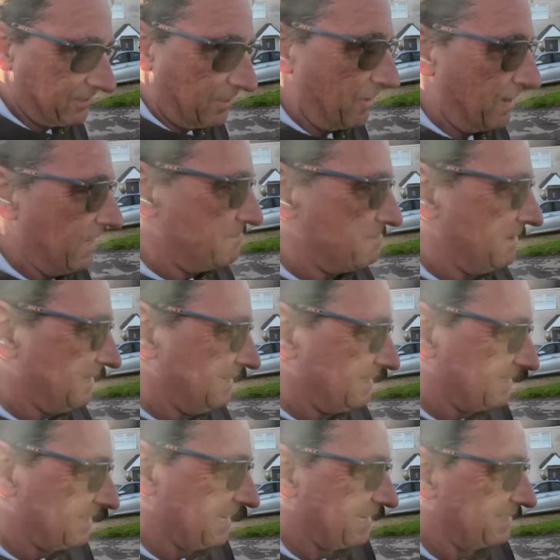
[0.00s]
So
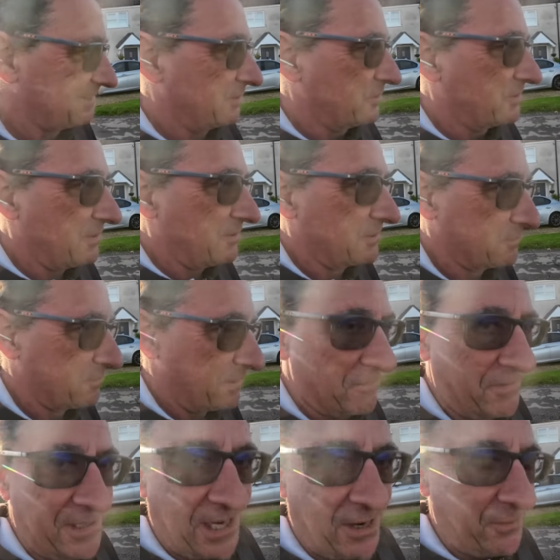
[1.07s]
so Sandra's been
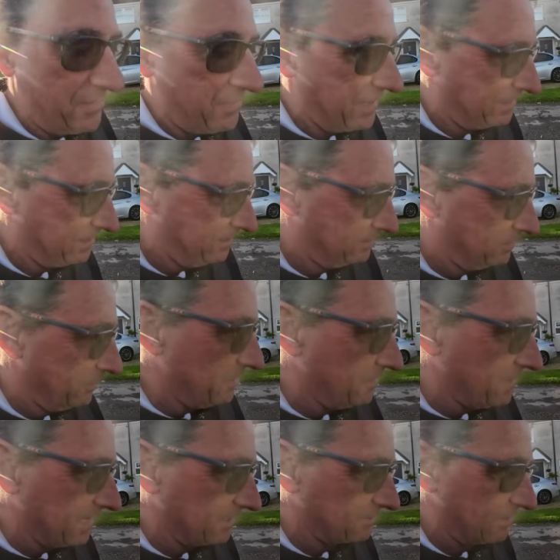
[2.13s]
videoing that,
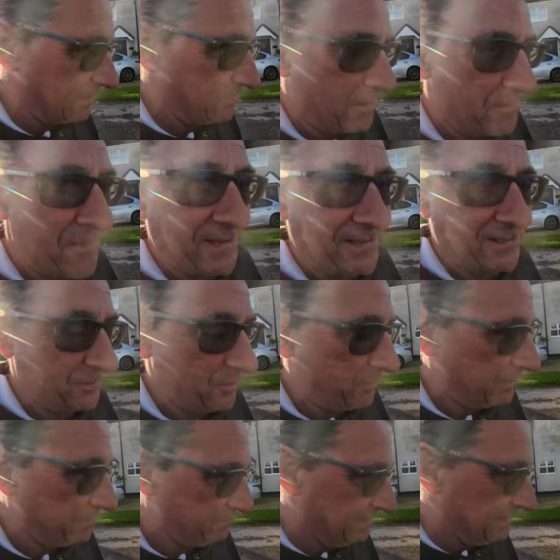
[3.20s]
doing that, so I might
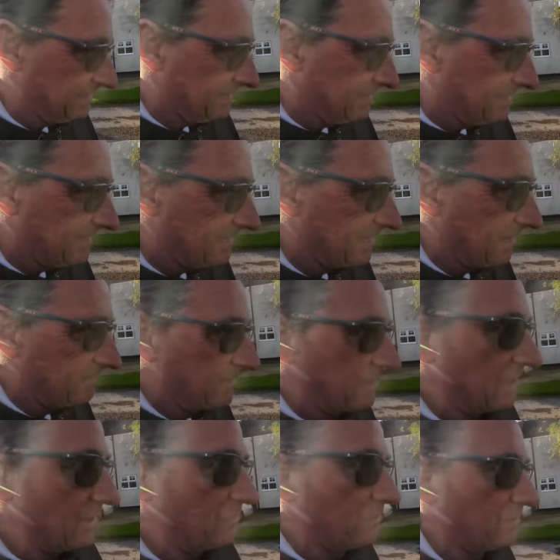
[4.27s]
do a
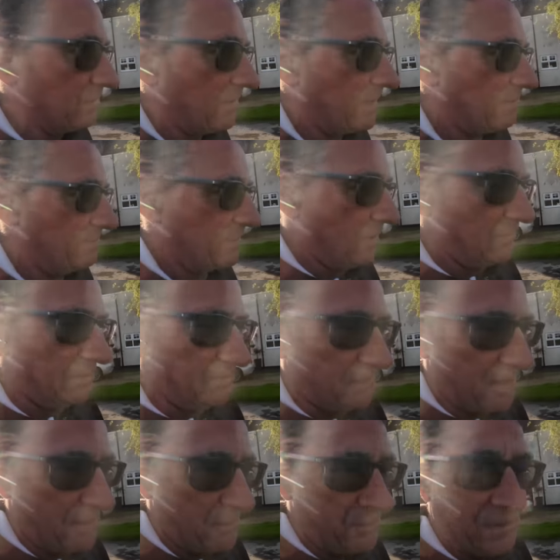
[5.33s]
video of that on its
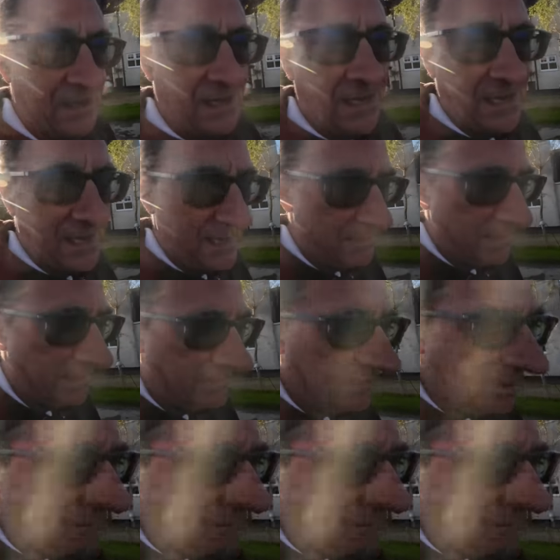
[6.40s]
own, in its